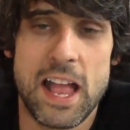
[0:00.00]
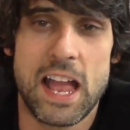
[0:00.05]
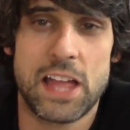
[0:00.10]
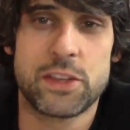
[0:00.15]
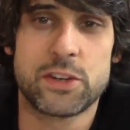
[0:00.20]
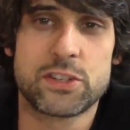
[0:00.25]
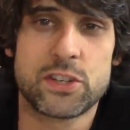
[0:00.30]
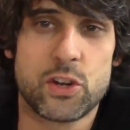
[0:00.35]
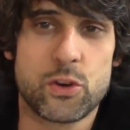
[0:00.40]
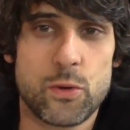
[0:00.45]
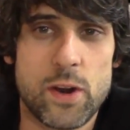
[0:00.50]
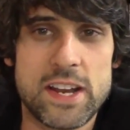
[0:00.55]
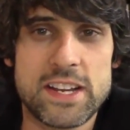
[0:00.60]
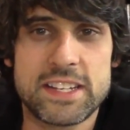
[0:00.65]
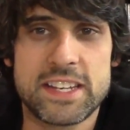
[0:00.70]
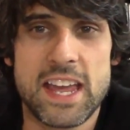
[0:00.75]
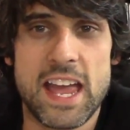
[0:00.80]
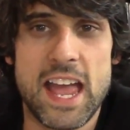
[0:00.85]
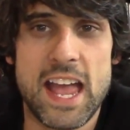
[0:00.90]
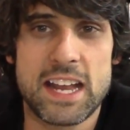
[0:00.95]
And there's a
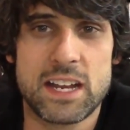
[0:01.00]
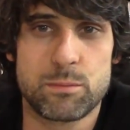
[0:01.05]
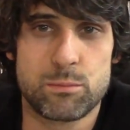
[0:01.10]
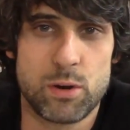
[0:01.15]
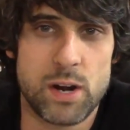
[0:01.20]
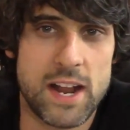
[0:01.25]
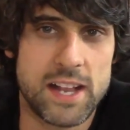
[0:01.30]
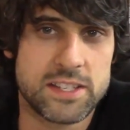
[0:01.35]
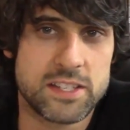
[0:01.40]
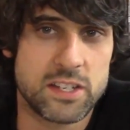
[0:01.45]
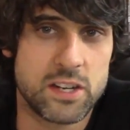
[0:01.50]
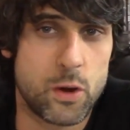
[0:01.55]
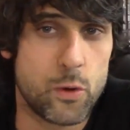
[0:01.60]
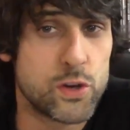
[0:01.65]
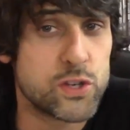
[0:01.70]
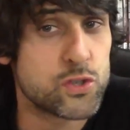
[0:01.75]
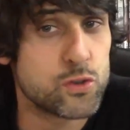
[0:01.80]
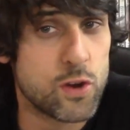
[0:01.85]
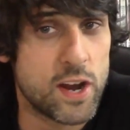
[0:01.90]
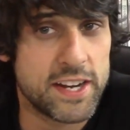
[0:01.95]
great gag of Bronson
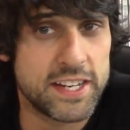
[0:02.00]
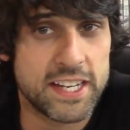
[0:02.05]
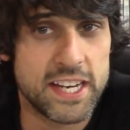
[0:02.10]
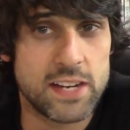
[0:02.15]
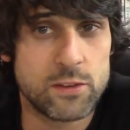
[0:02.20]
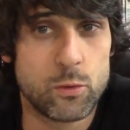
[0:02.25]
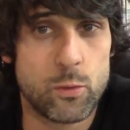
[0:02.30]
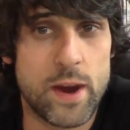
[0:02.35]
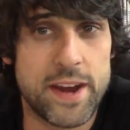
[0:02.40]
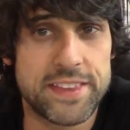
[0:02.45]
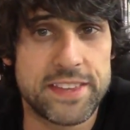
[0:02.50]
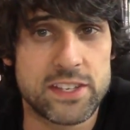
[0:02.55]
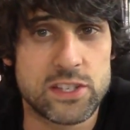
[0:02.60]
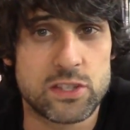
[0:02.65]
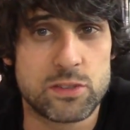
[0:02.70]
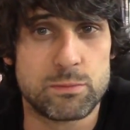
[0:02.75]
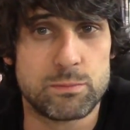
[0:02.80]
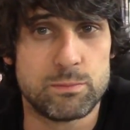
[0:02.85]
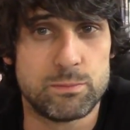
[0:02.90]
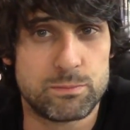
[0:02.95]
always trying to give away
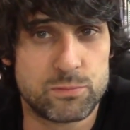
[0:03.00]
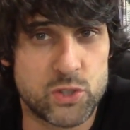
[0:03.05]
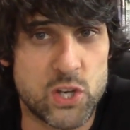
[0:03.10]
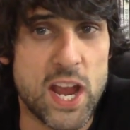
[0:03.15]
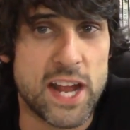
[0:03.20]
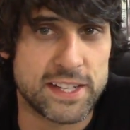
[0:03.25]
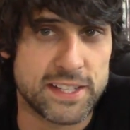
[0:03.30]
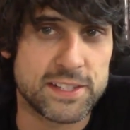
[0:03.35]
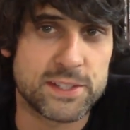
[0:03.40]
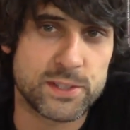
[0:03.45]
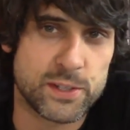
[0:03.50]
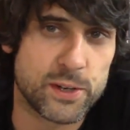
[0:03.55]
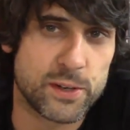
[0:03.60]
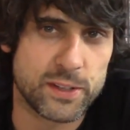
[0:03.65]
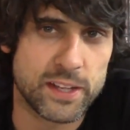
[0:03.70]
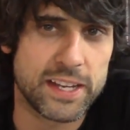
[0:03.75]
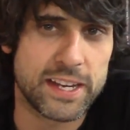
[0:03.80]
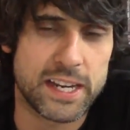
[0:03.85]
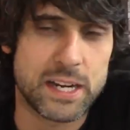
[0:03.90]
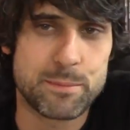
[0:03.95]
this check that's
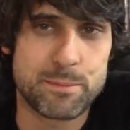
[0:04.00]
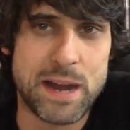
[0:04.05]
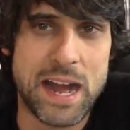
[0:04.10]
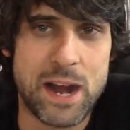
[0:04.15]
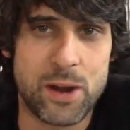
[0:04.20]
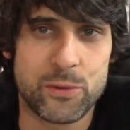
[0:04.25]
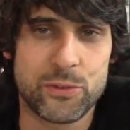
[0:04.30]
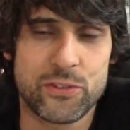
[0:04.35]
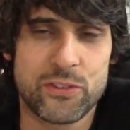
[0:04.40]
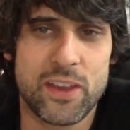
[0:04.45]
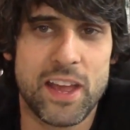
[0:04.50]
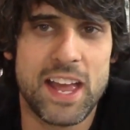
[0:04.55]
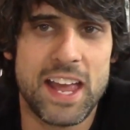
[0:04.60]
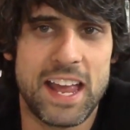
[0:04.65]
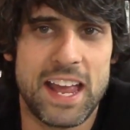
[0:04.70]
clearly going to bounce,